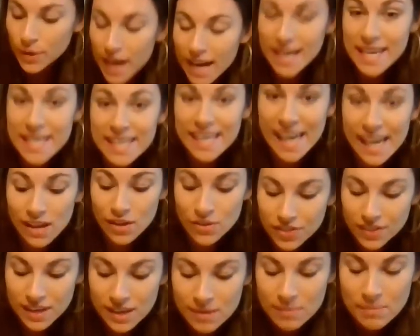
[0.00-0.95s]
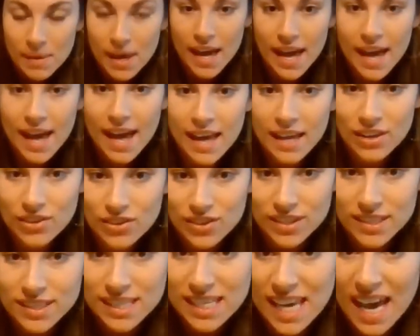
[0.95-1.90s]
when I count them, you
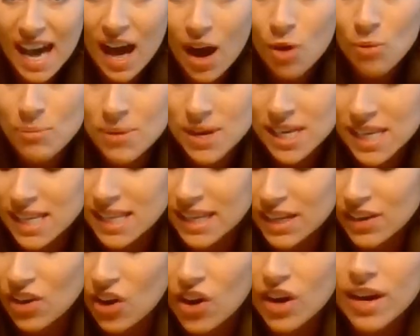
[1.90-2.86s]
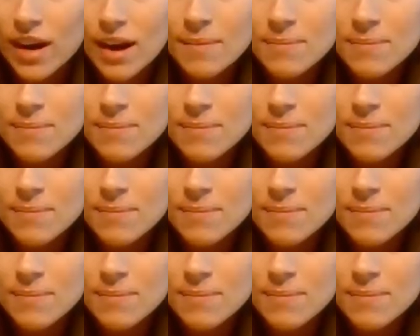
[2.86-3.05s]
can see how many there are.